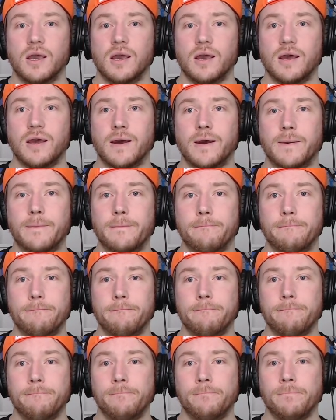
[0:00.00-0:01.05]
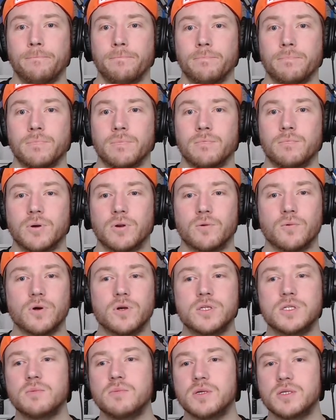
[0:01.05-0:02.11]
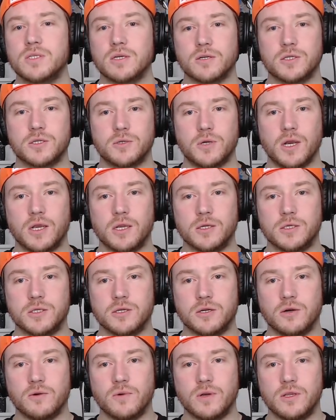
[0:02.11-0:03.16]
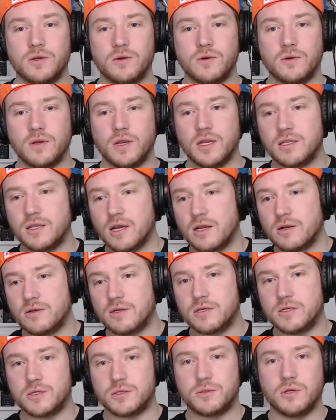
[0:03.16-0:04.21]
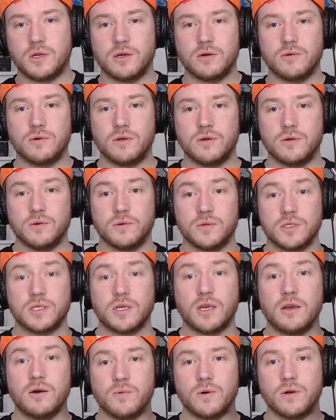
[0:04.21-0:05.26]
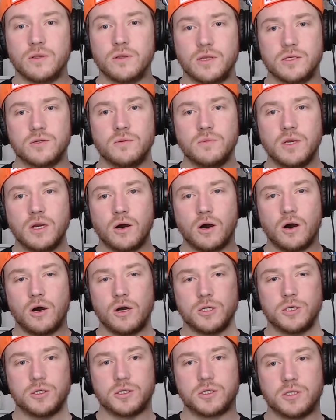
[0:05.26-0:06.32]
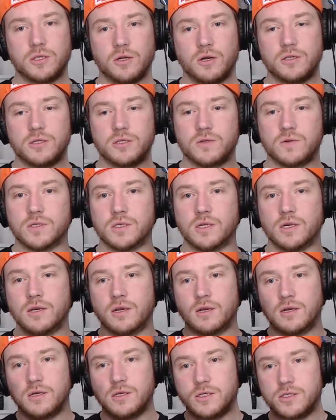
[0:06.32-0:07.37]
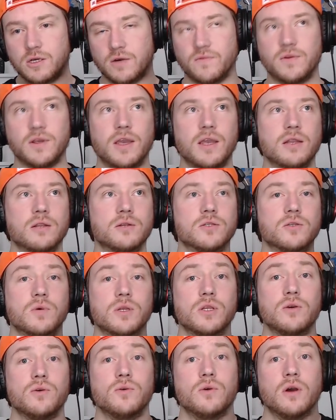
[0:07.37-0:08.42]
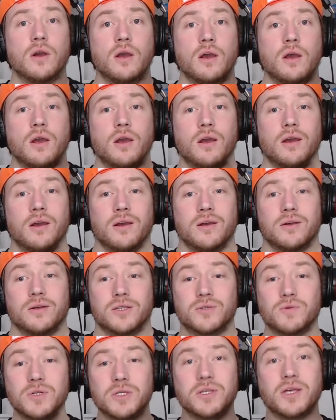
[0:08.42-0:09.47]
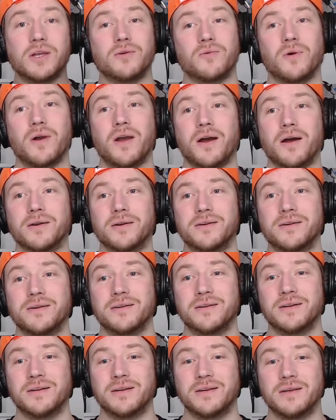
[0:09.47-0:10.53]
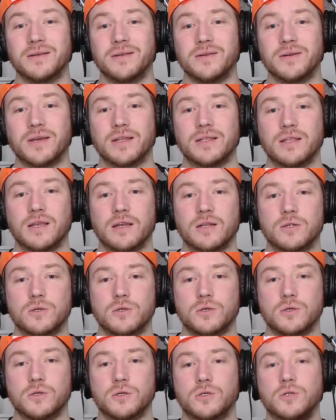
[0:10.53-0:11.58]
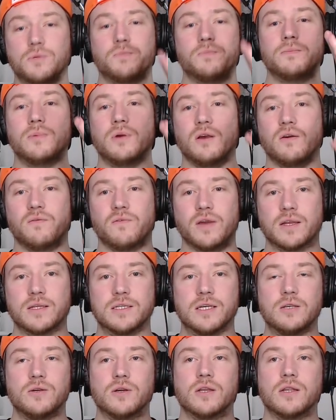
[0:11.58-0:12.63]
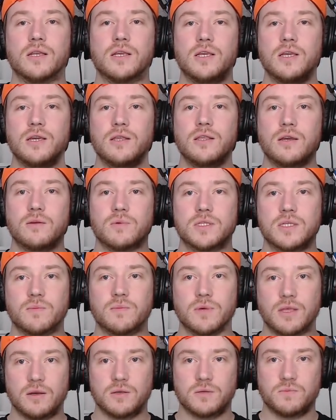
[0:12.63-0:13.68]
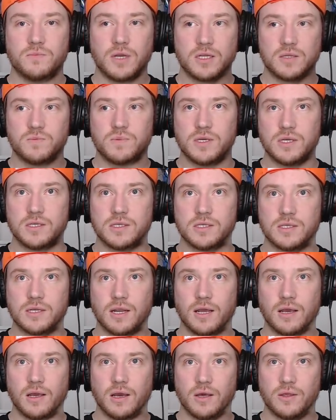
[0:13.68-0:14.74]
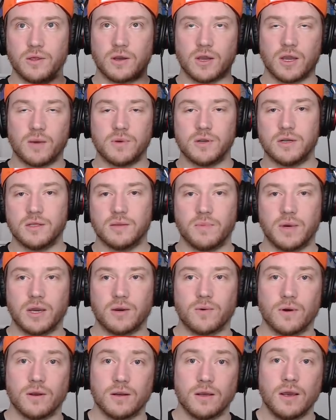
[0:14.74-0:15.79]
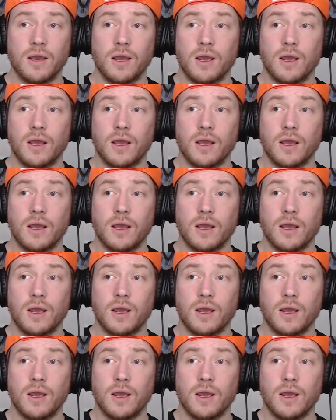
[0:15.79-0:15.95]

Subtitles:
But words and music are strange. You know, when you hit down on a string where you say a word, there's normally a harsher start to it, softer end. So when you switch that around, you get that sh effect. And you can hear that with some of those picked pieces that I think happened in the background.